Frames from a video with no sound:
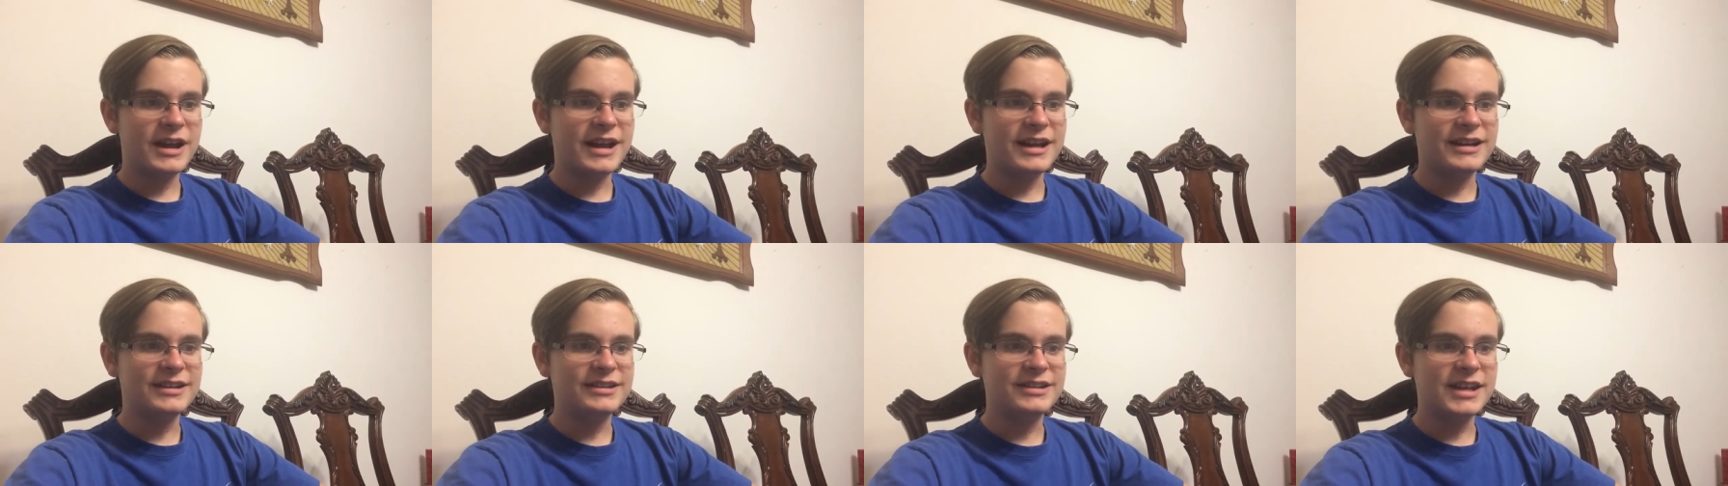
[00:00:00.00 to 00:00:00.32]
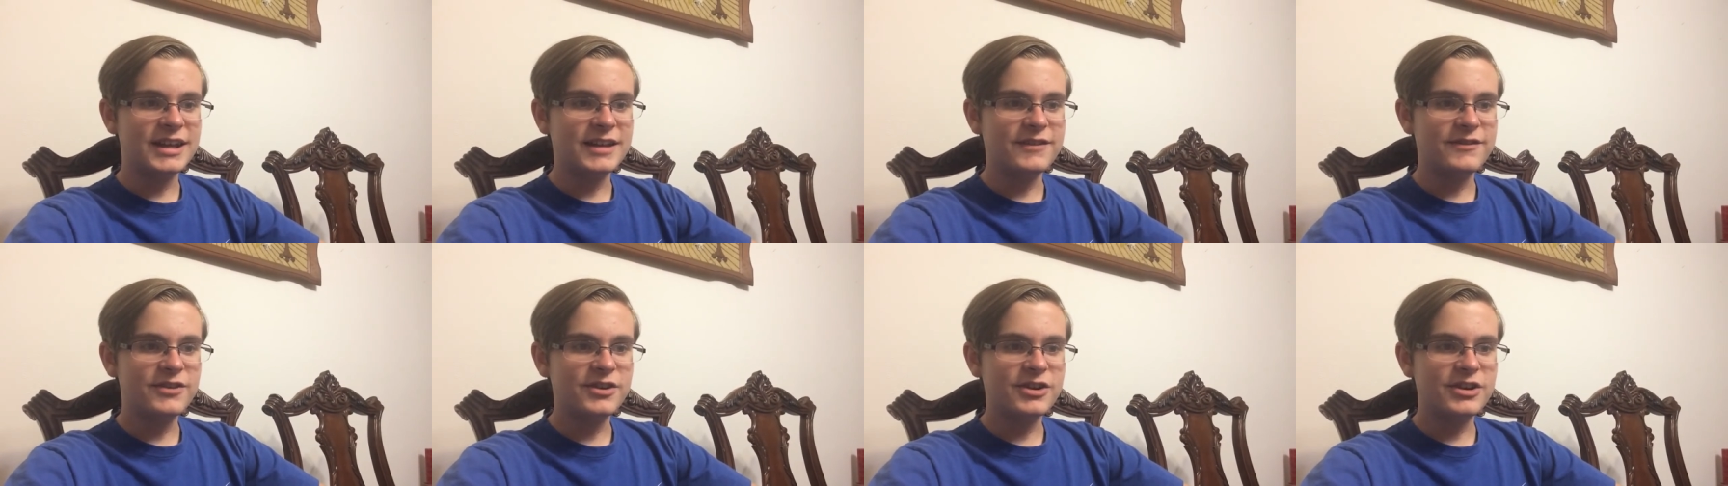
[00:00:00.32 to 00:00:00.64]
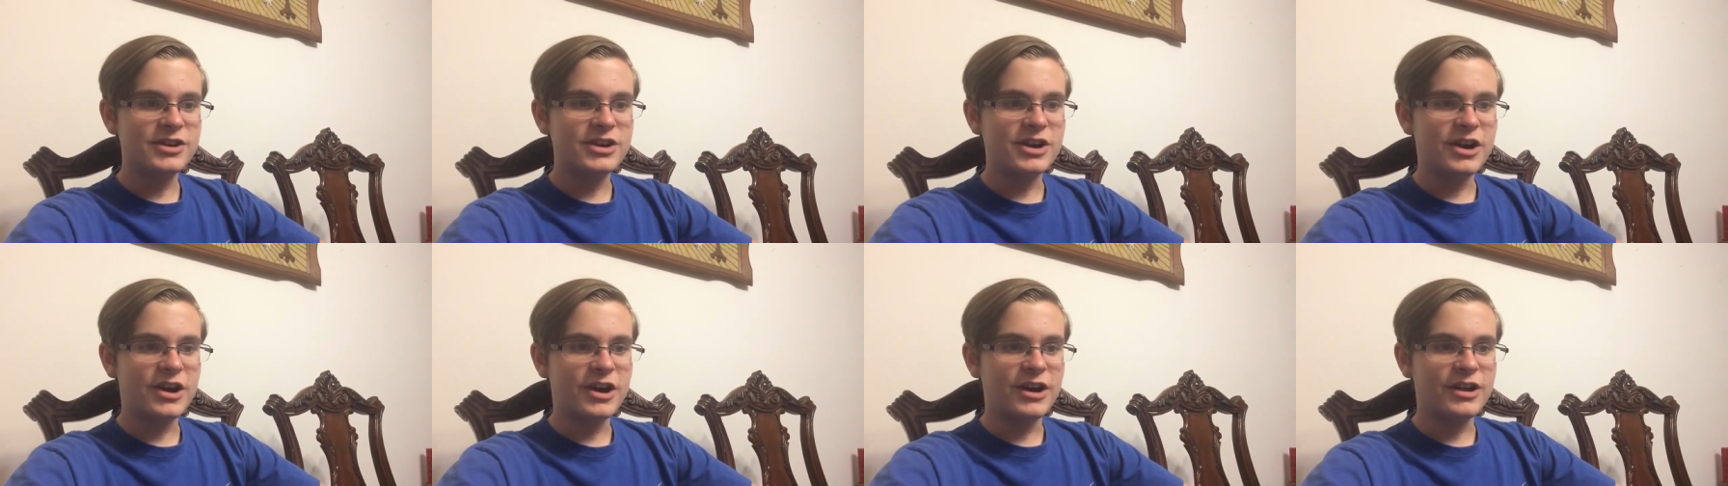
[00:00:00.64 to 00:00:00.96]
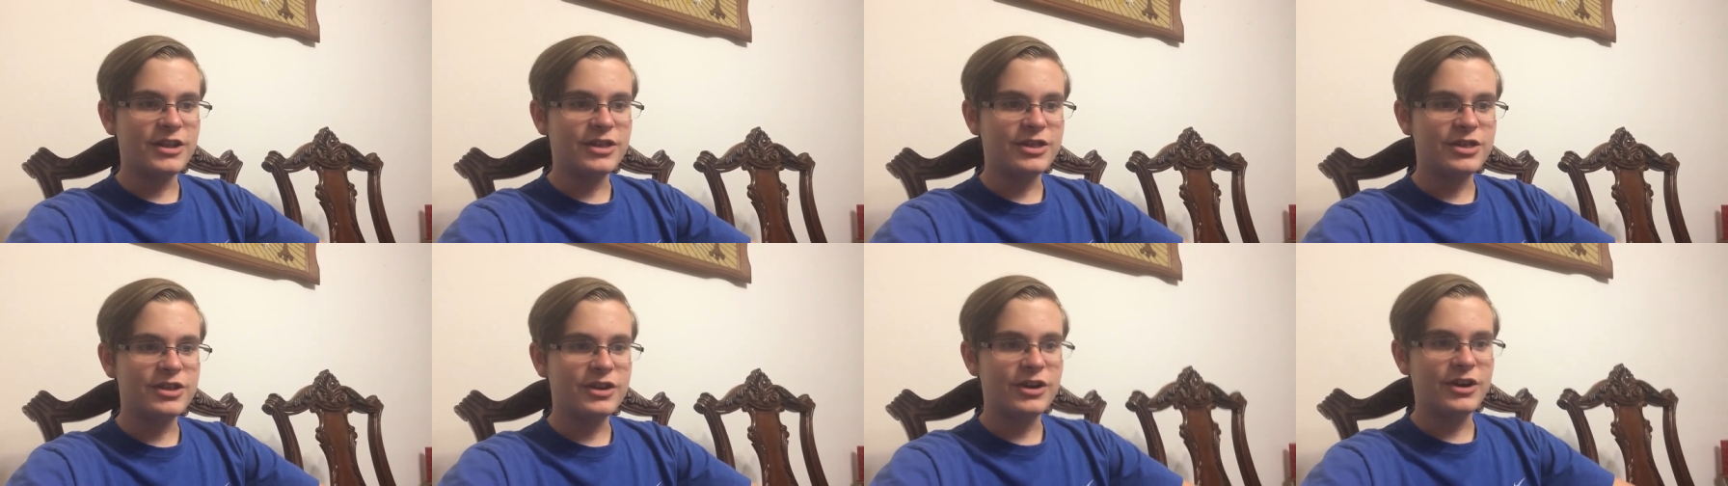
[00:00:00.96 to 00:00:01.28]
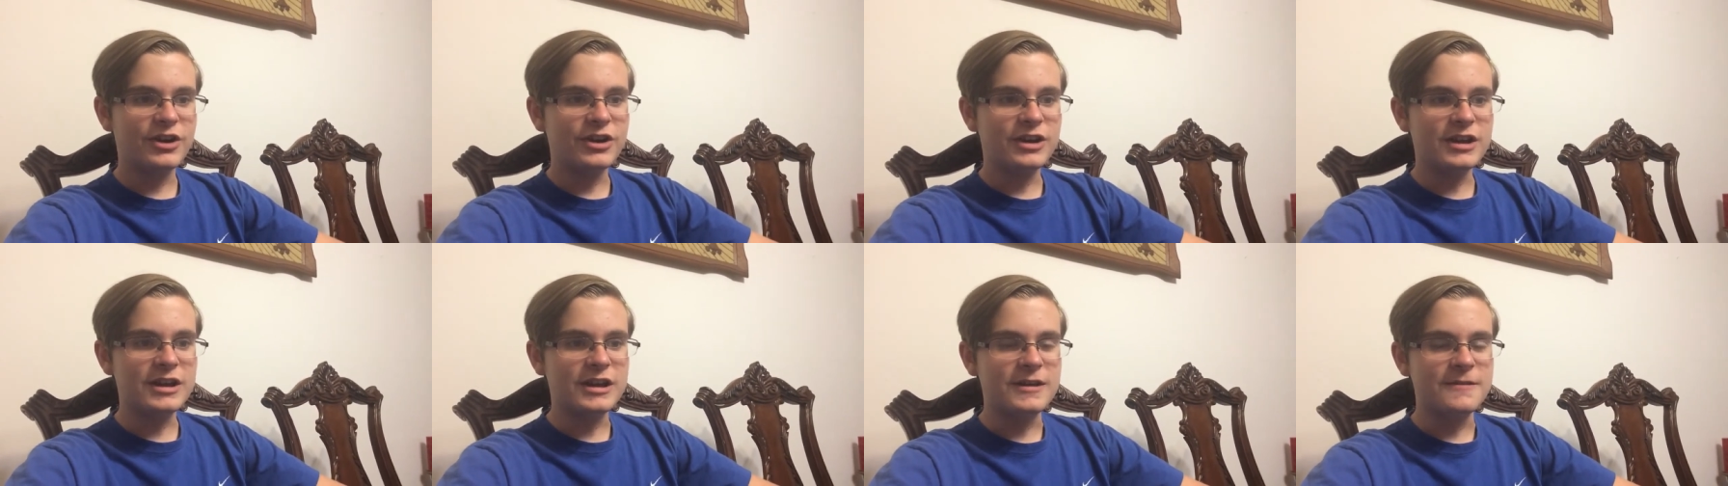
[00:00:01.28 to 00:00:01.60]
Xavier Yon
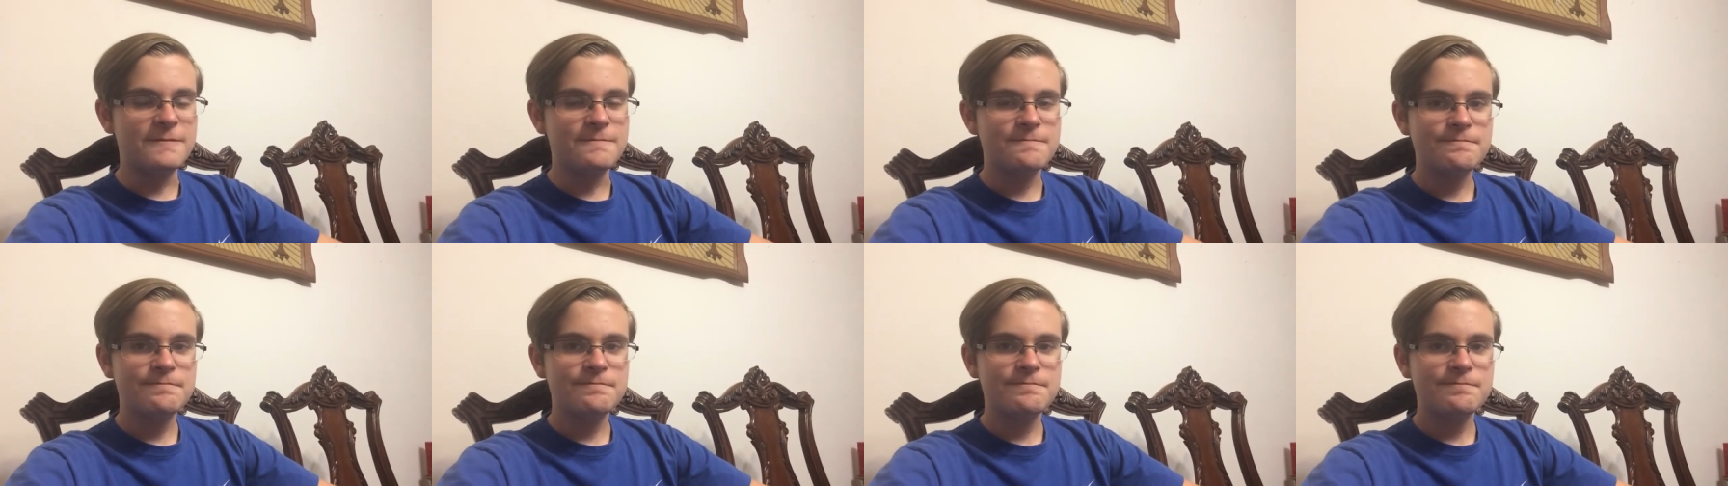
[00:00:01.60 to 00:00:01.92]
30,